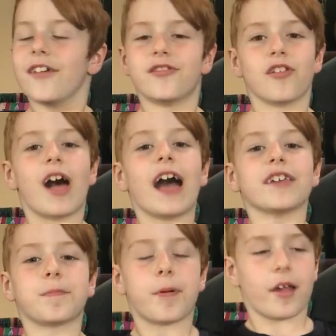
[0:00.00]
The
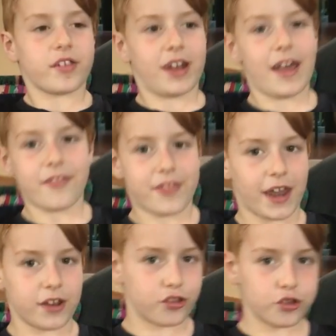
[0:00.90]
last president
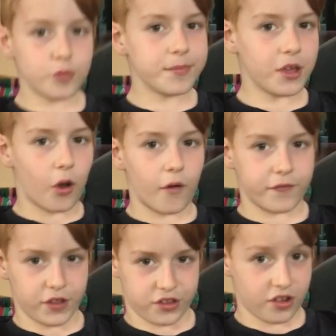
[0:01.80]
that assumed the
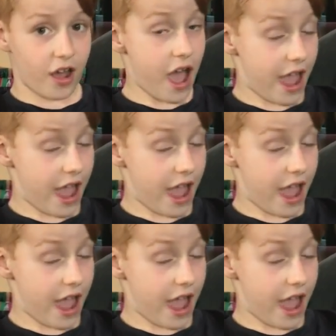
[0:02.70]
office